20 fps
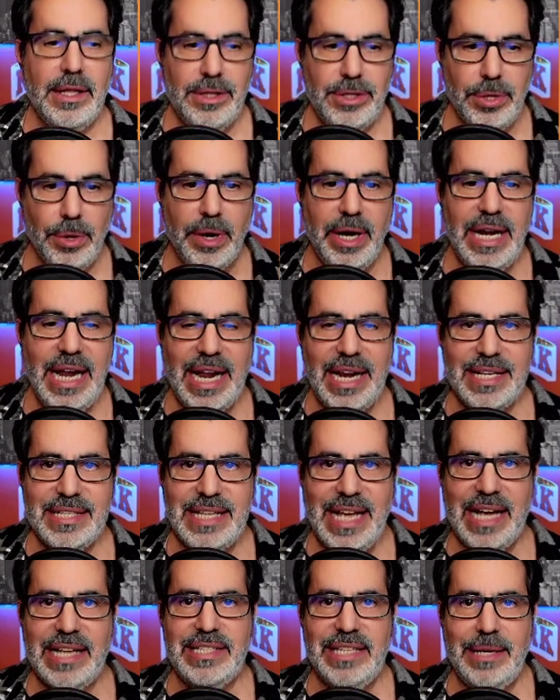During that
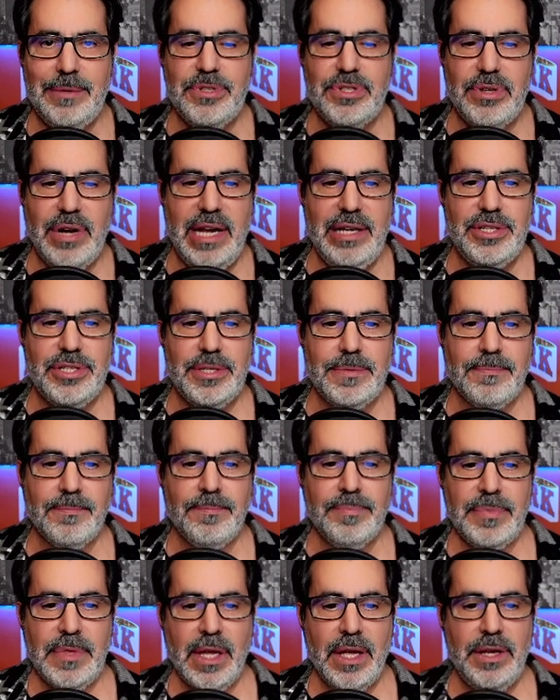exact same stretch,
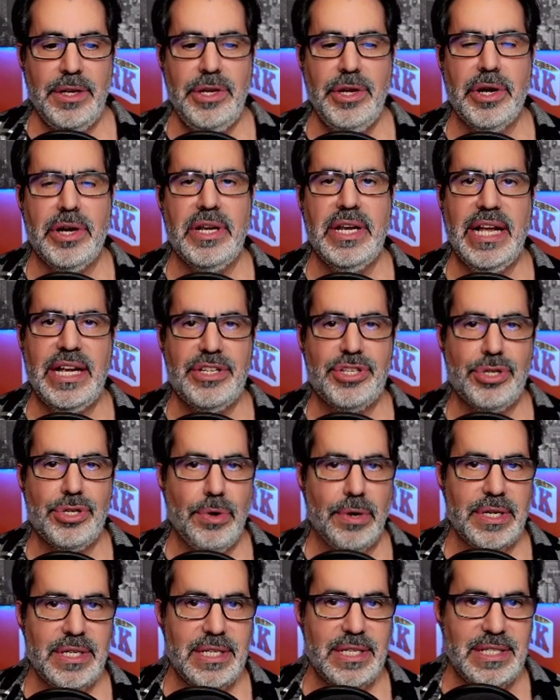New York Knicks
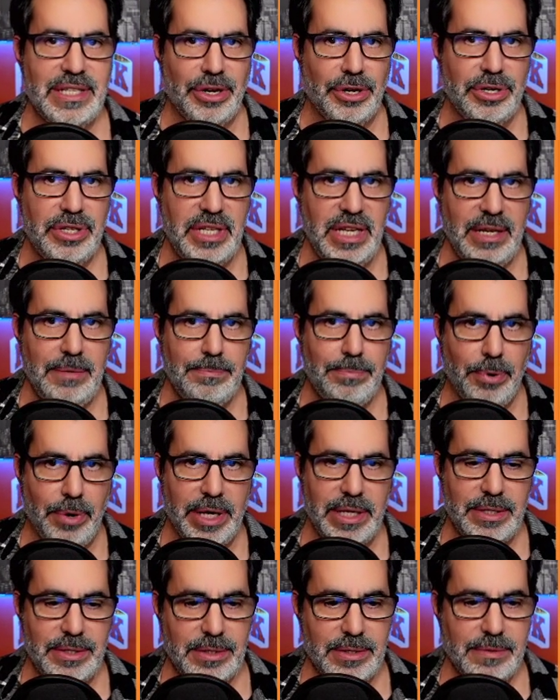scored 13
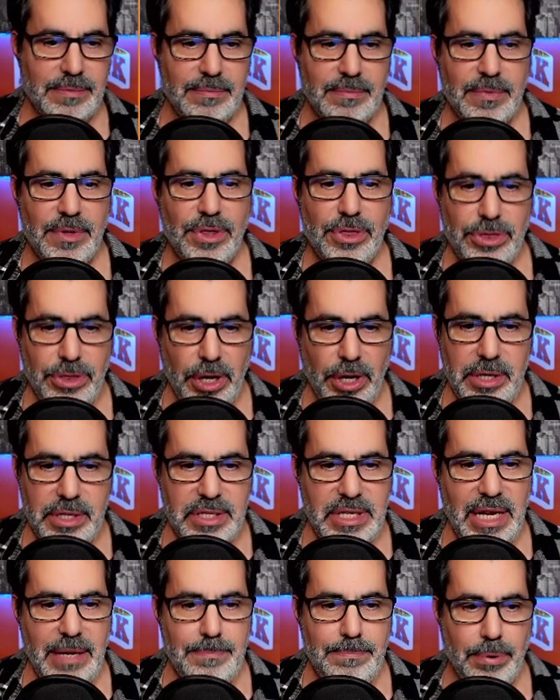points.
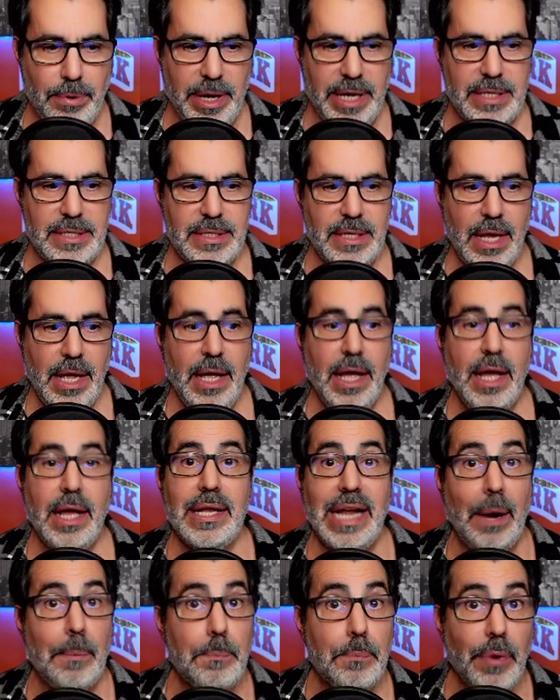13 points.
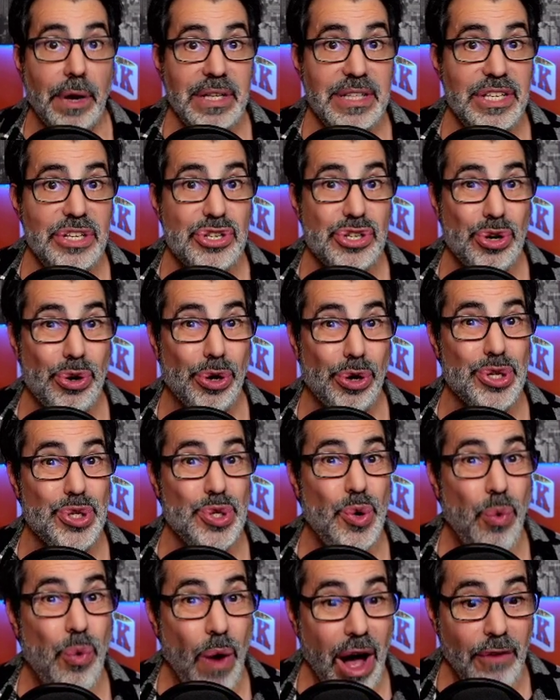Now, Brunson scored
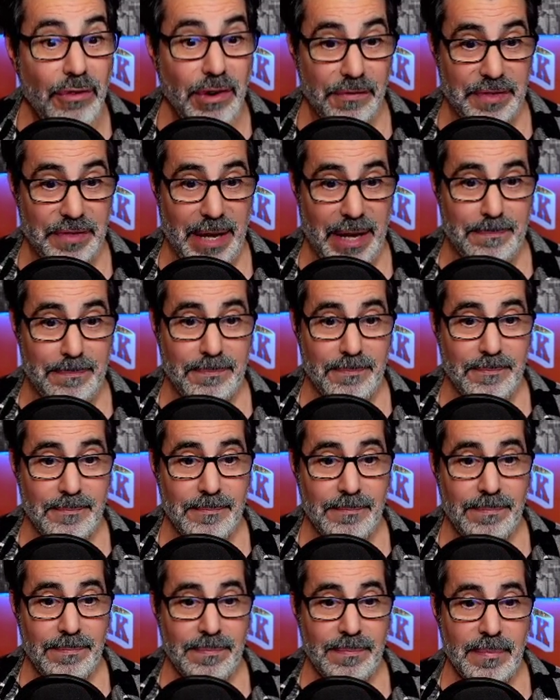12 of them.
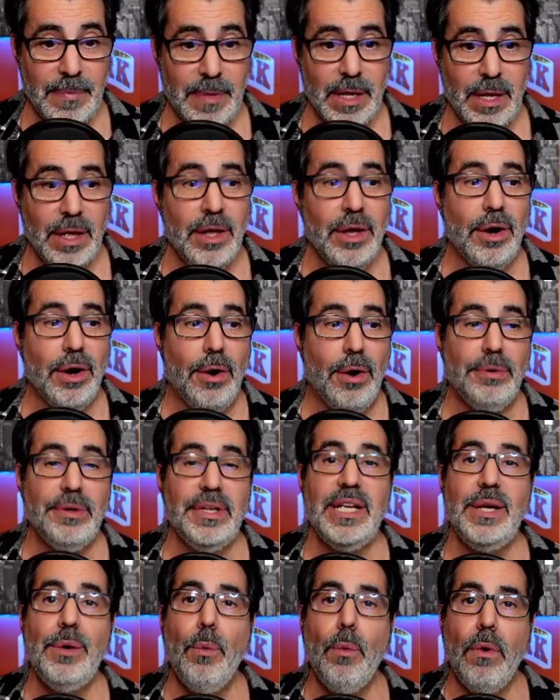
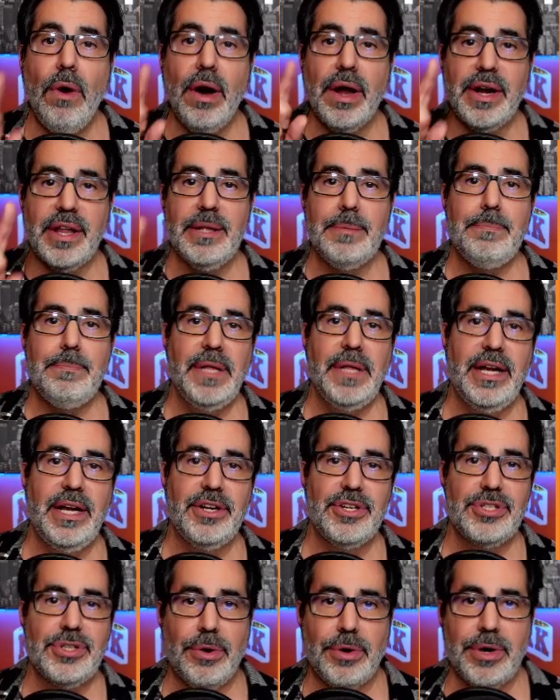Only one other player
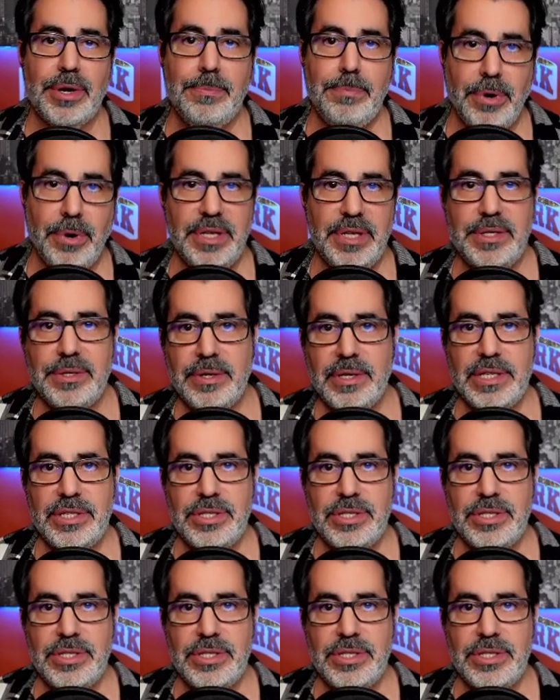scored a point during the